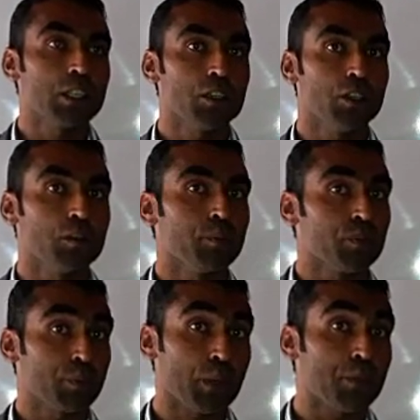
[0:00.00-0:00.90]
So
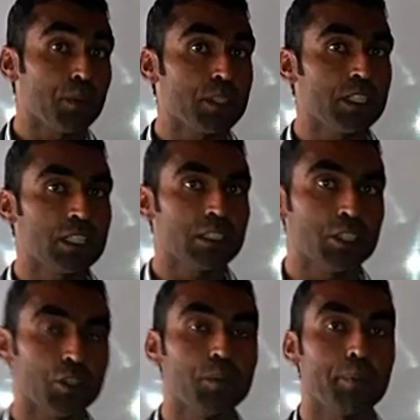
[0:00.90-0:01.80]

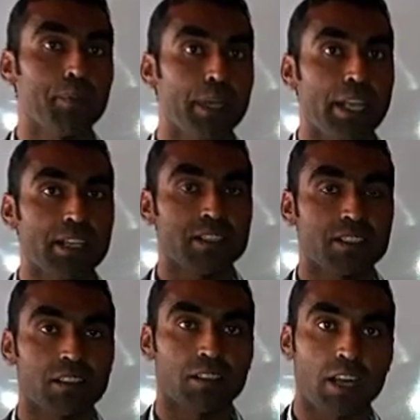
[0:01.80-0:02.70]
preposition should be
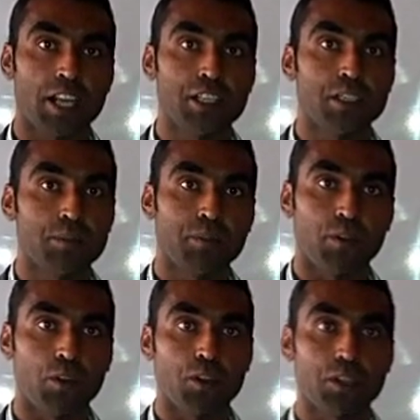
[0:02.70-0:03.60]
placed right
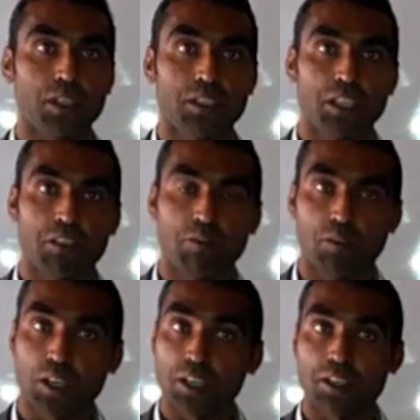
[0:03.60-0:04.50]
before
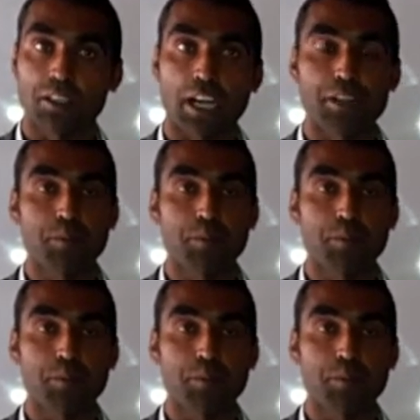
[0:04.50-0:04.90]
the word,